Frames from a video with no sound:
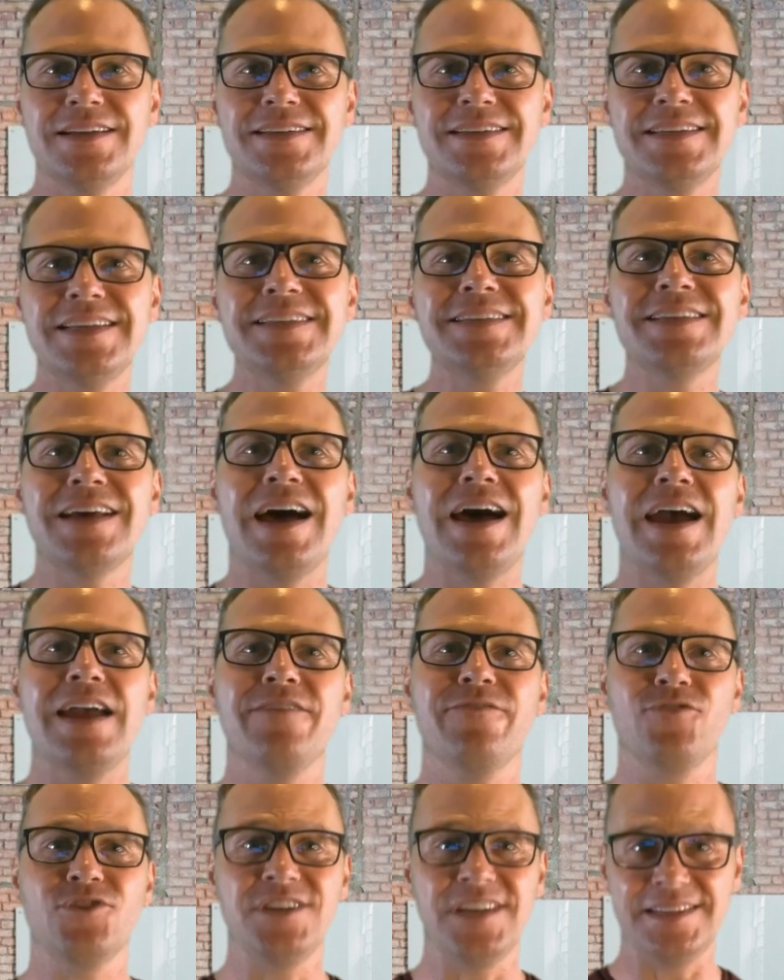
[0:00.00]

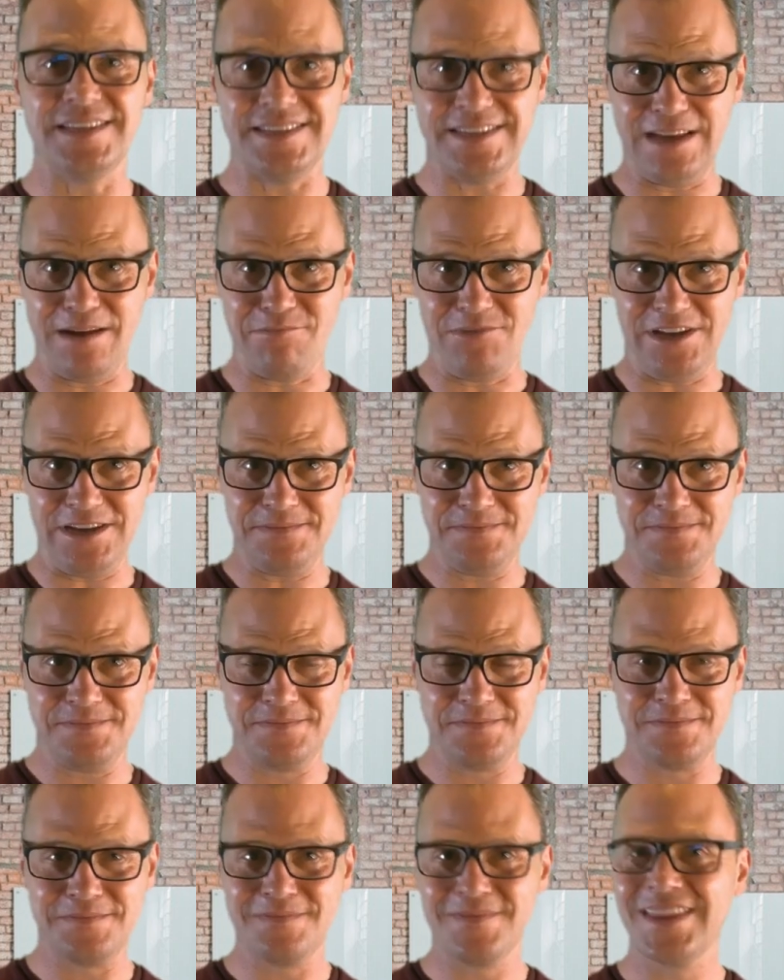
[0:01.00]
Design for disassembly.
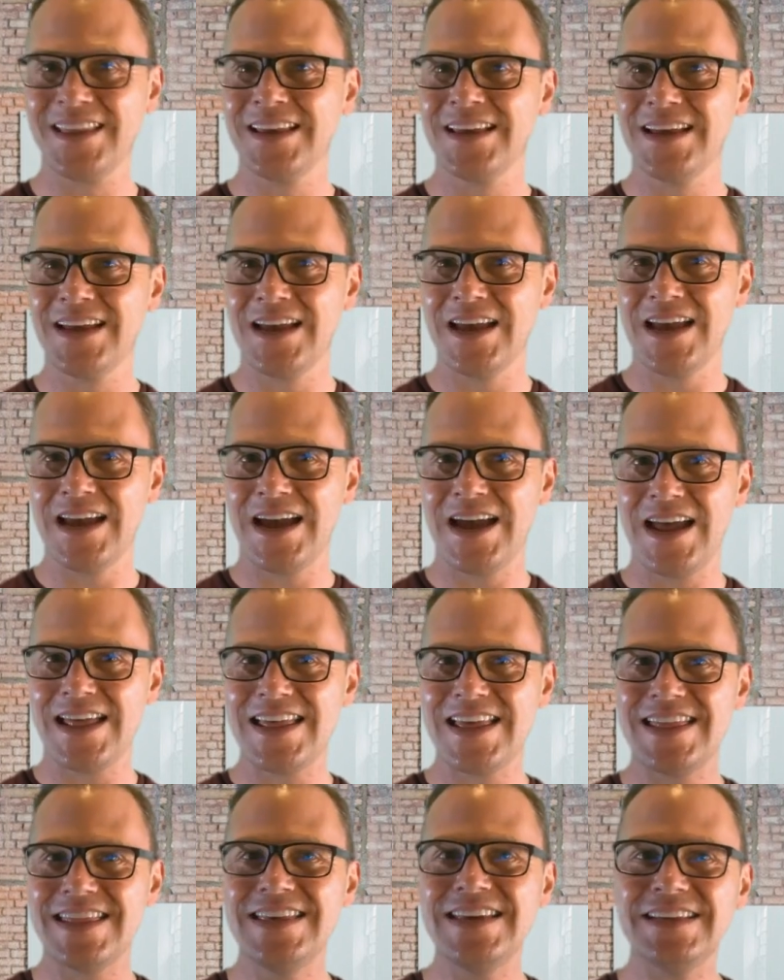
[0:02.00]

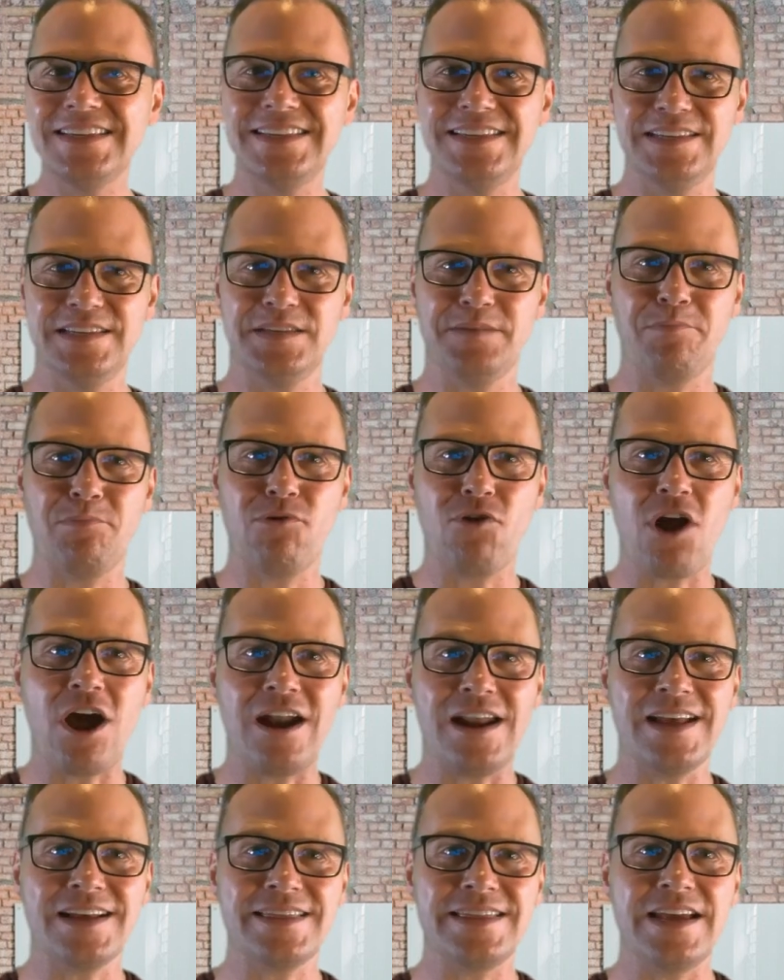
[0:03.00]
This is a
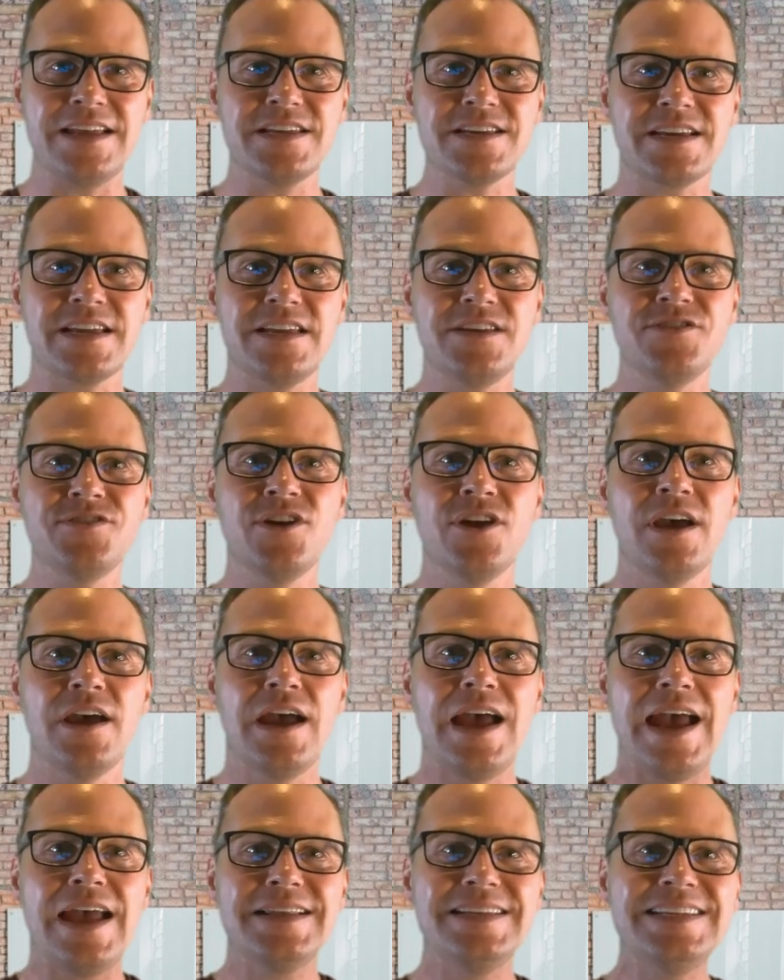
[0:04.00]
product that
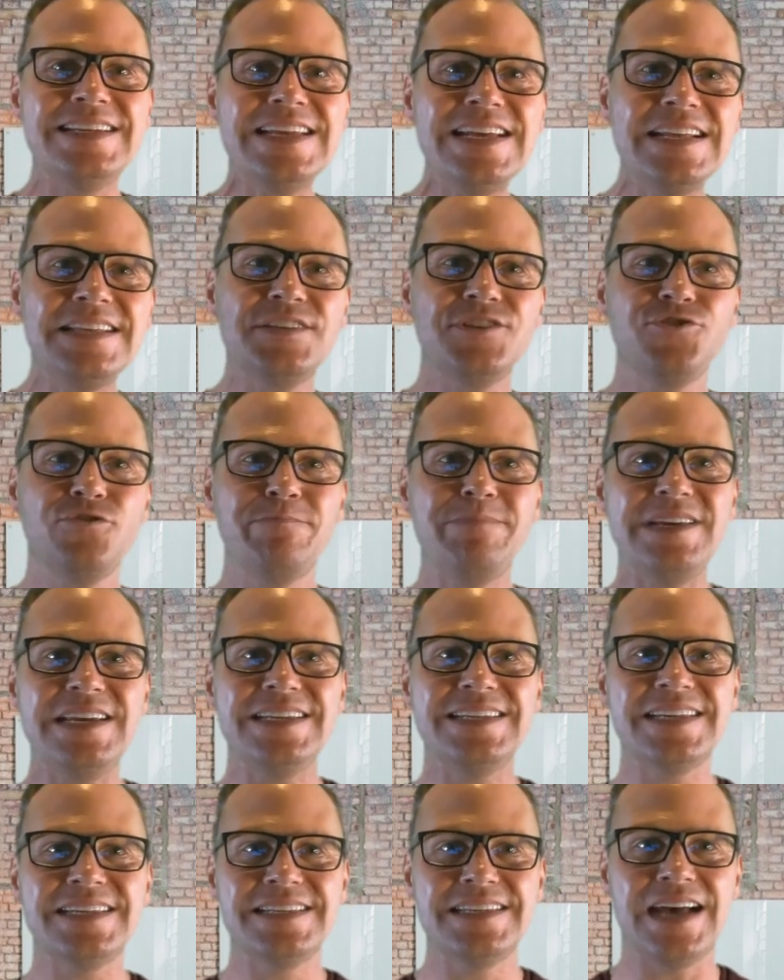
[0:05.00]
needs to be
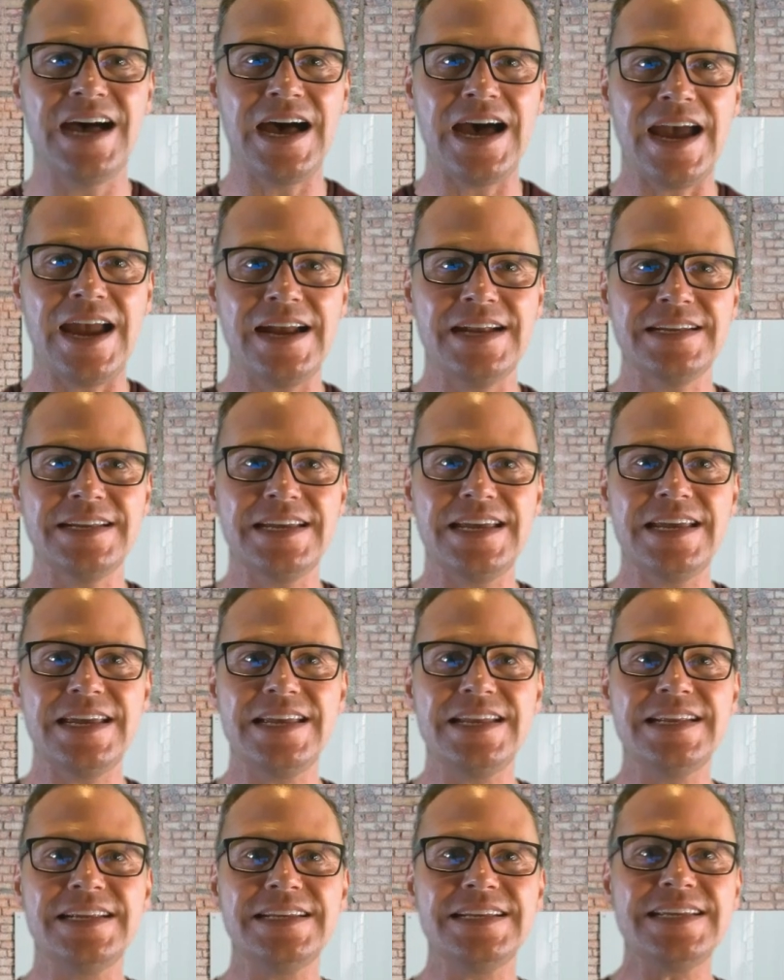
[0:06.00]
designed
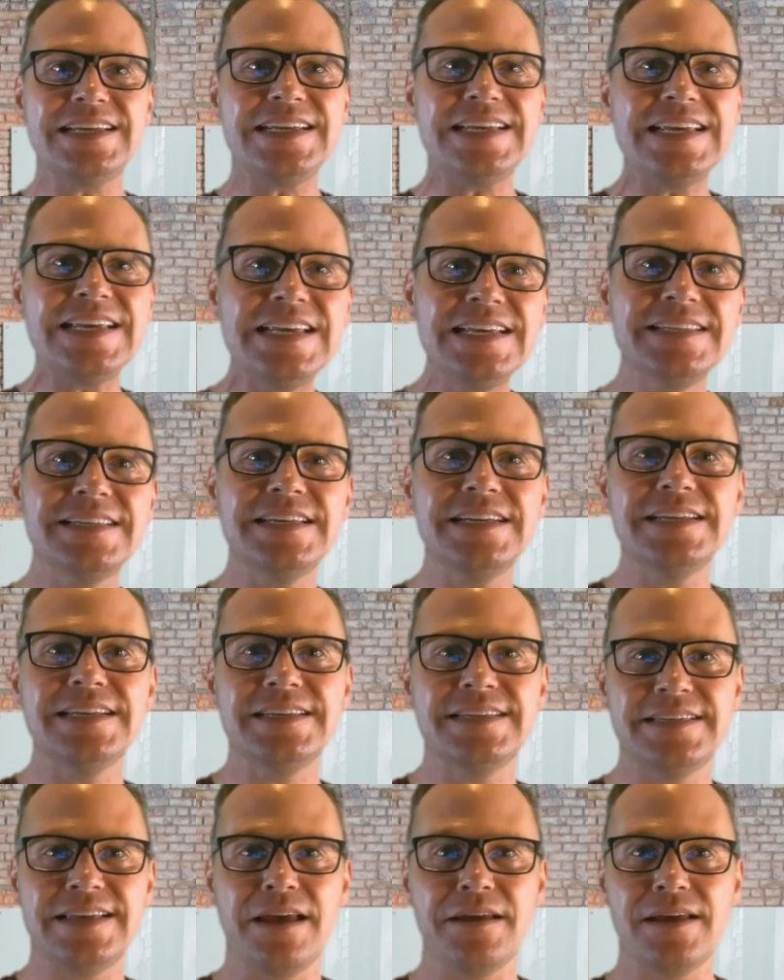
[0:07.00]
in an easily
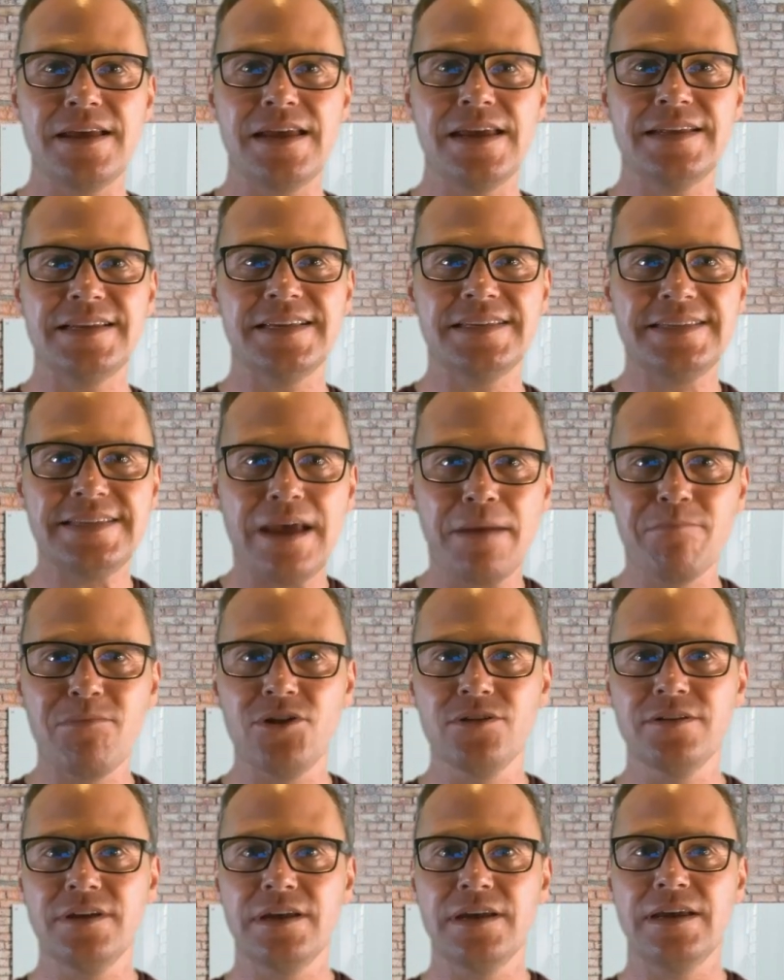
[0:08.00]

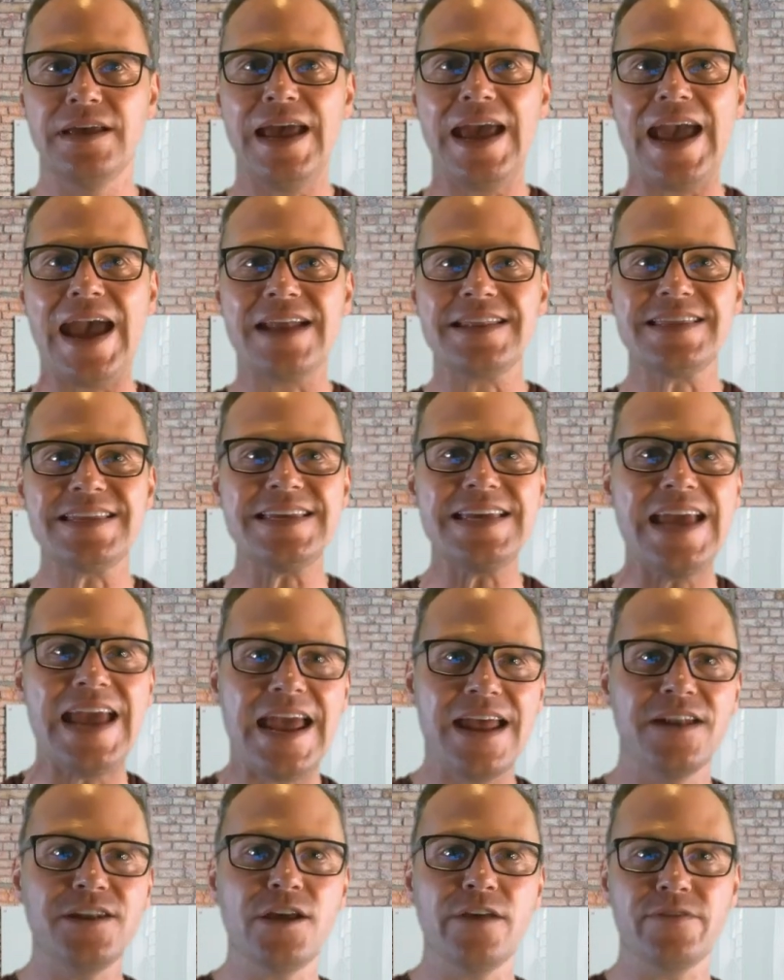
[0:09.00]
disassembled at the
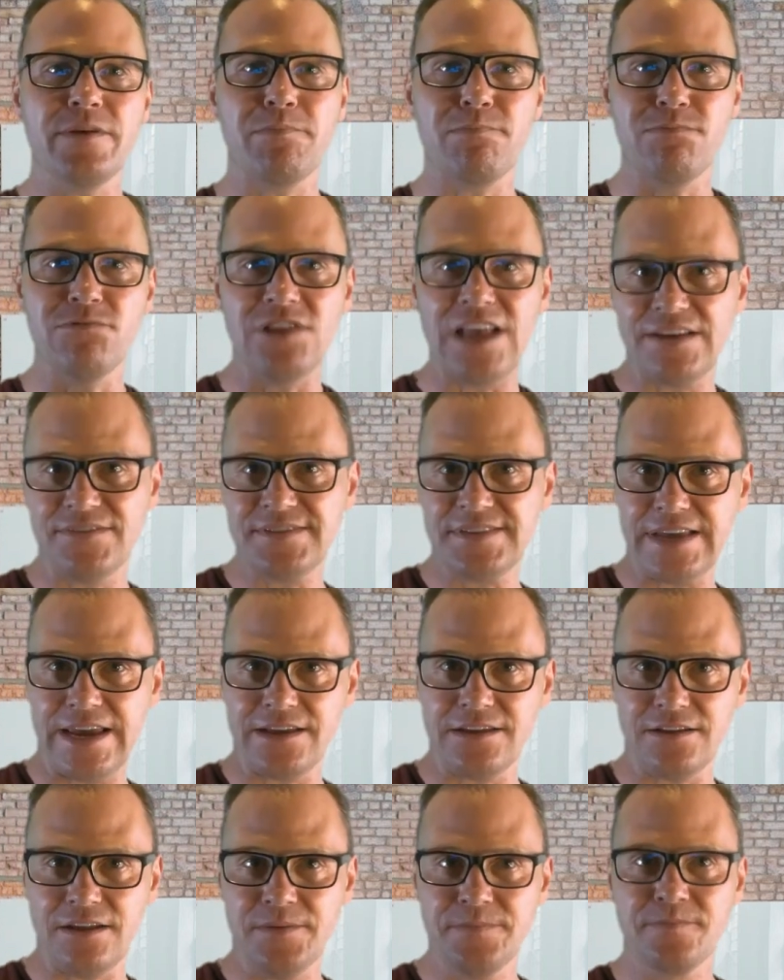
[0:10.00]
end of the life
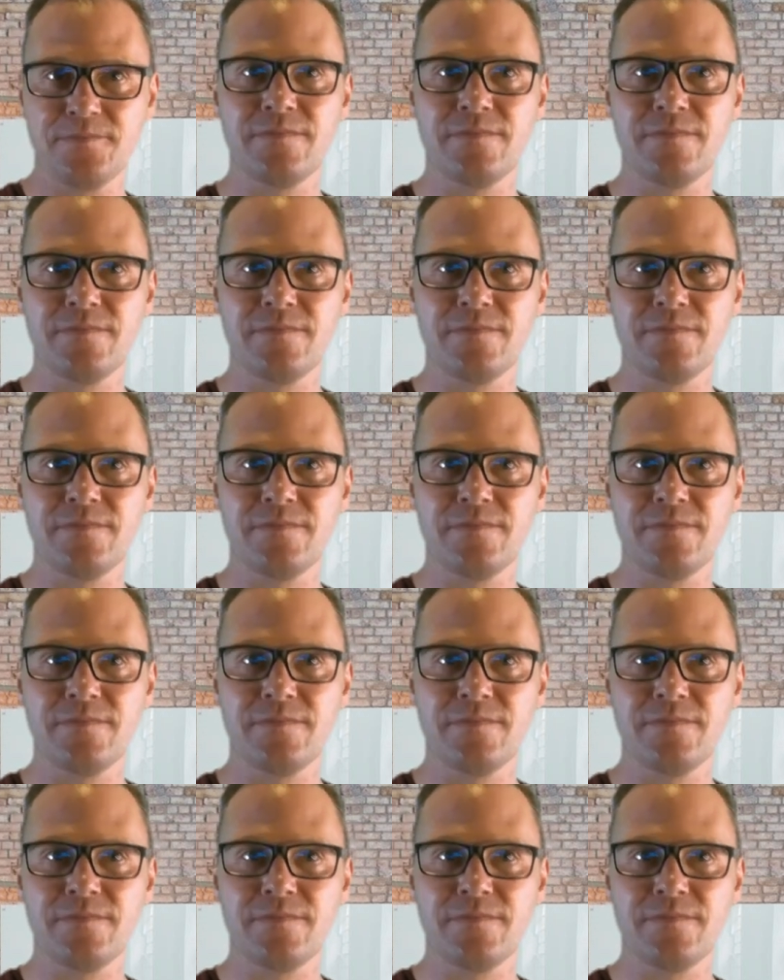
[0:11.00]
cycle.